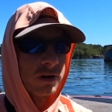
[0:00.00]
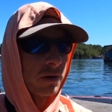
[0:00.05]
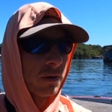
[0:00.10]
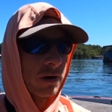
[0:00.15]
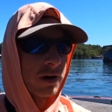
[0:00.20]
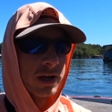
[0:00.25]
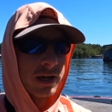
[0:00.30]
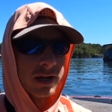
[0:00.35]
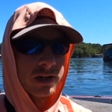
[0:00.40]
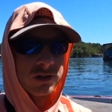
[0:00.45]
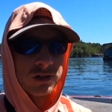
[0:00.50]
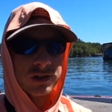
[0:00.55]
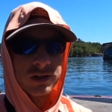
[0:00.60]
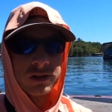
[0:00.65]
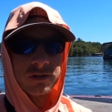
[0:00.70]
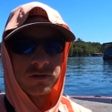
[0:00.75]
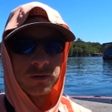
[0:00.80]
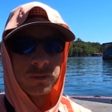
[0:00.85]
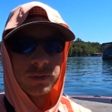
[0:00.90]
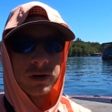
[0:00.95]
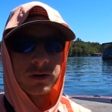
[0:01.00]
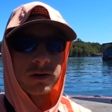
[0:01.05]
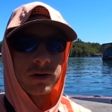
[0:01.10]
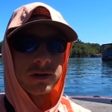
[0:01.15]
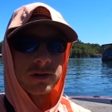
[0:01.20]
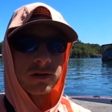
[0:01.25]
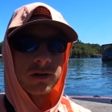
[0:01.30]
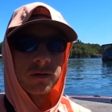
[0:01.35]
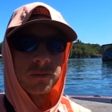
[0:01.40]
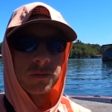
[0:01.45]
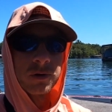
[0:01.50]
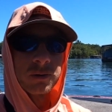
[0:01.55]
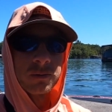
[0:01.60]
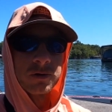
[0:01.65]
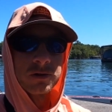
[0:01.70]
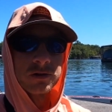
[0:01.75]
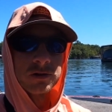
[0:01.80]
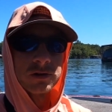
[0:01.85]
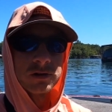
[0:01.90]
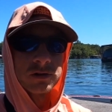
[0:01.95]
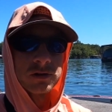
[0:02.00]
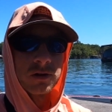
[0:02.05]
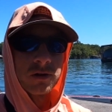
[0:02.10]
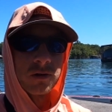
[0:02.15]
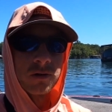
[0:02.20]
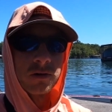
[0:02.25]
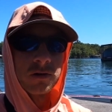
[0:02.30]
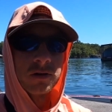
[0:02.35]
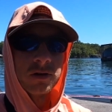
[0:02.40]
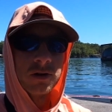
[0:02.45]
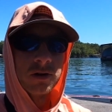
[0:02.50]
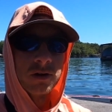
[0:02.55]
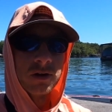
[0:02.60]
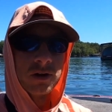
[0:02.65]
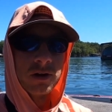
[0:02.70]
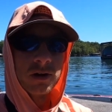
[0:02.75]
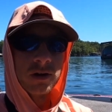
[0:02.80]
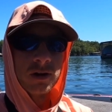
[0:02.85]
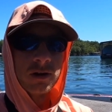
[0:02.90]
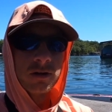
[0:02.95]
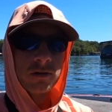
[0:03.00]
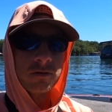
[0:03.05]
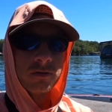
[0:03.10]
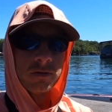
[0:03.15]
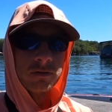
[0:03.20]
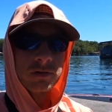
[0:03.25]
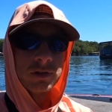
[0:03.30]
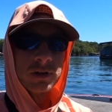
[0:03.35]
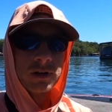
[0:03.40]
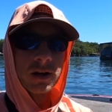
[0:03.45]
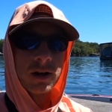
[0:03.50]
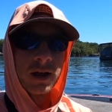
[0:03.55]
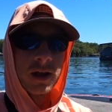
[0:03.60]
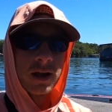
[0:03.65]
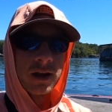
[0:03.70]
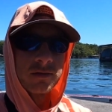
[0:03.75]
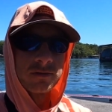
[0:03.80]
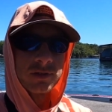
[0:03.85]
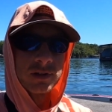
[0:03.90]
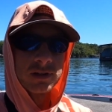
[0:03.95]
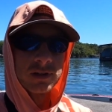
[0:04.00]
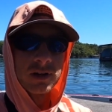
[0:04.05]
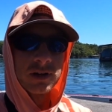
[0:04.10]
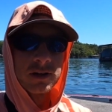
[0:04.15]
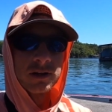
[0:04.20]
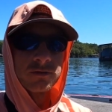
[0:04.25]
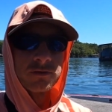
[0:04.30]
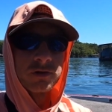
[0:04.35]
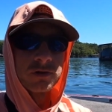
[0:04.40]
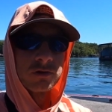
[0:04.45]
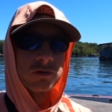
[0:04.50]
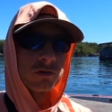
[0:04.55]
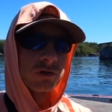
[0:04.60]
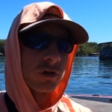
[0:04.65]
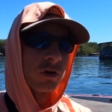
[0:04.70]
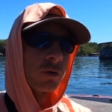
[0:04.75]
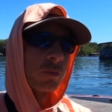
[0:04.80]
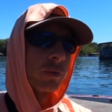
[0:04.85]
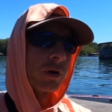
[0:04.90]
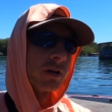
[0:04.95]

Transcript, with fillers: I know I didn't catch anything real big right there, pretty much just all fifteen and a half, sixteen inch fish or so.